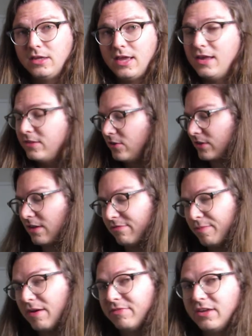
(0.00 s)
Is there stuff
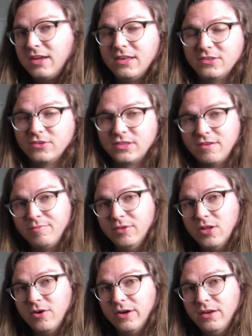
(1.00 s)
above it? Is there stuff
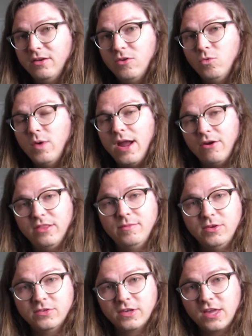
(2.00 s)
below it? Where in the
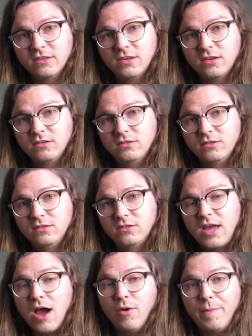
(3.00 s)
music is it?
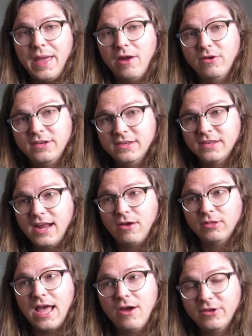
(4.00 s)
How apparent is it? How
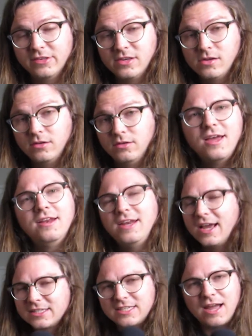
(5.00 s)
loud is it?
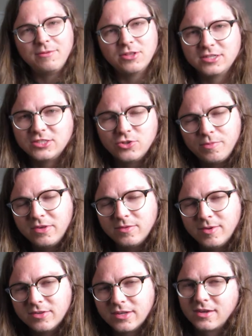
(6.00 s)
Next time you're listening to a piece of
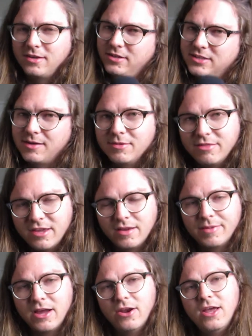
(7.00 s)
music, something to think
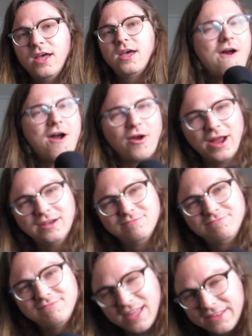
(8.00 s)
about. All right,
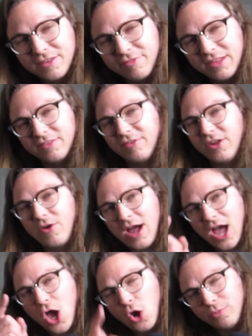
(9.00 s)
that's it for this video.
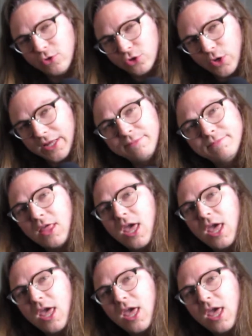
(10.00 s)
I hope you enjoyed it.